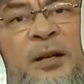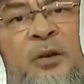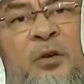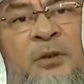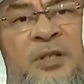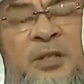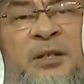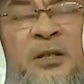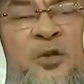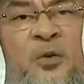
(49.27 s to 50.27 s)
and all of a
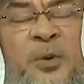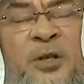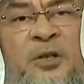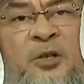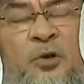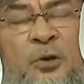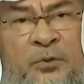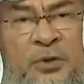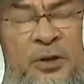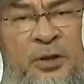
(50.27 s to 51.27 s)
sudden your picture is all
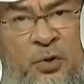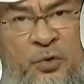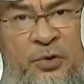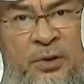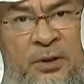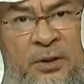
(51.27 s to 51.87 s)
over the news.